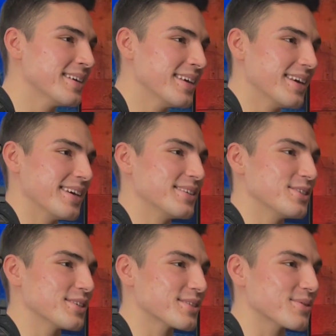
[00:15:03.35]
and
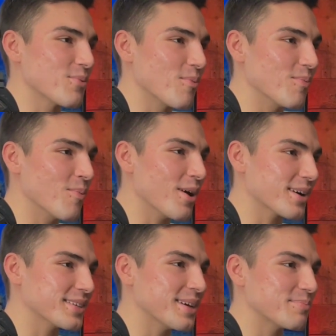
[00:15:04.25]
just walked
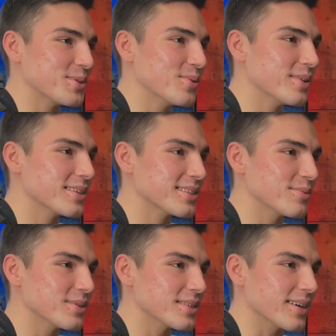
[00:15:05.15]
up to us and
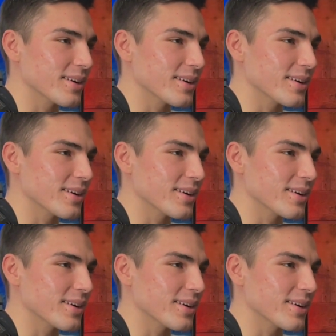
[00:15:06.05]
was like,